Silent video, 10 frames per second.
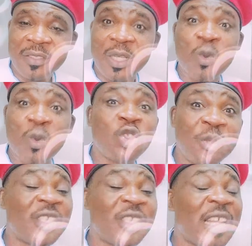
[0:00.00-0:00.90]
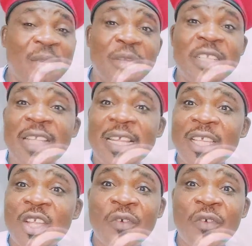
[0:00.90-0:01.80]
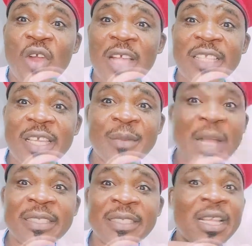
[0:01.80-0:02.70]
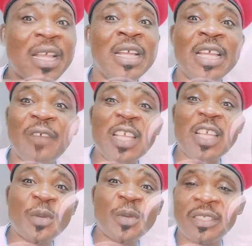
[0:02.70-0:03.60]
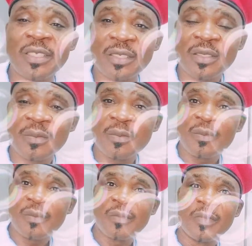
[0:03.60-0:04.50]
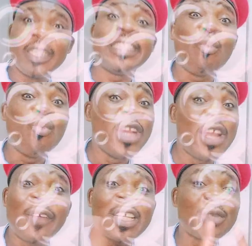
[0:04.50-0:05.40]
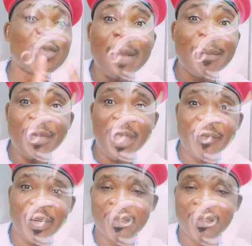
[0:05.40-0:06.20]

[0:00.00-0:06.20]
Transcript: they want to be seen as a minister, as a governor, as a vice president. They will never speak about Biafra.